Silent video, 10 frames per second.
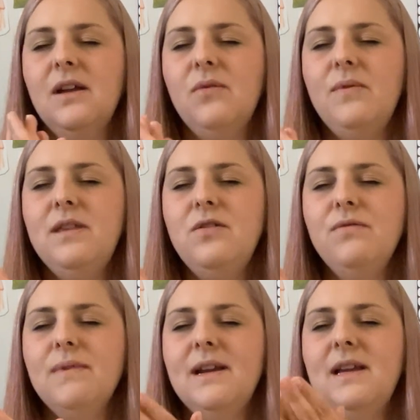When you're
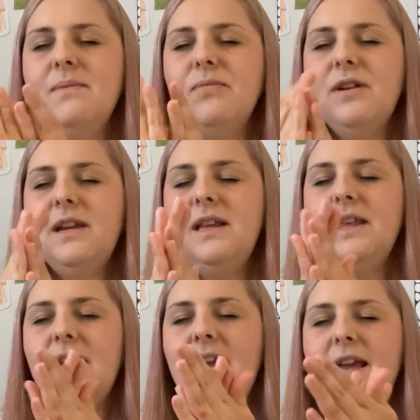ready, bringing the
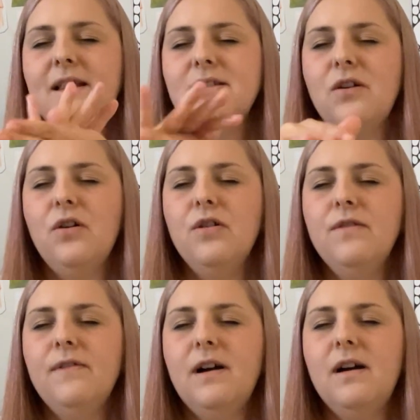hands
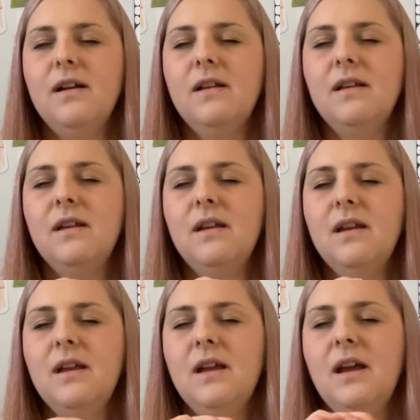over
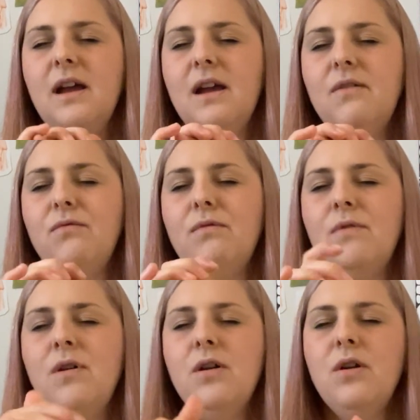and
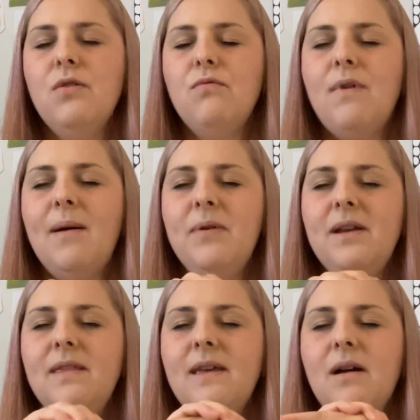
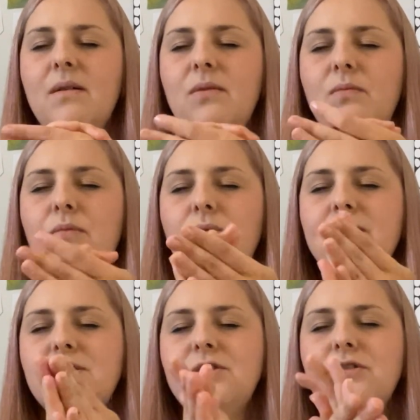wrapping that
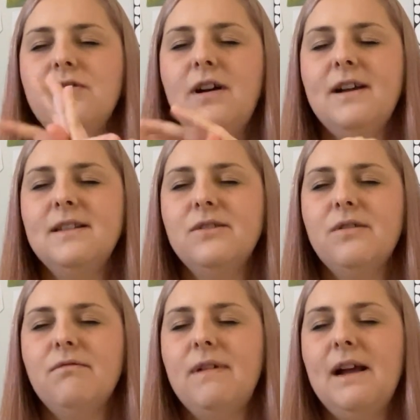
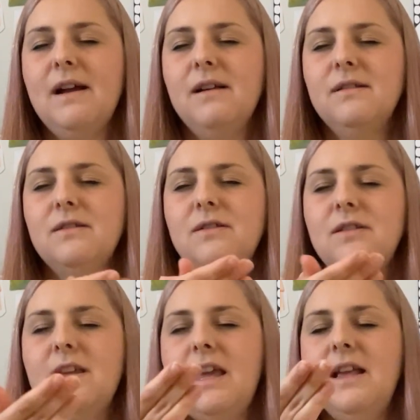moisturizer around to
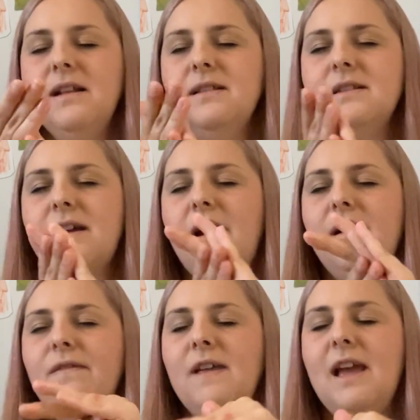the inside
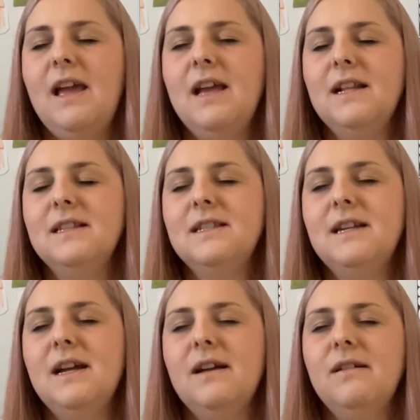of the hands
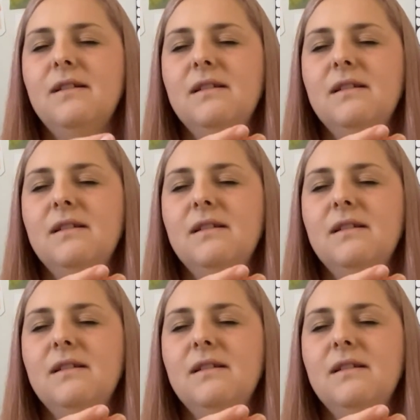now.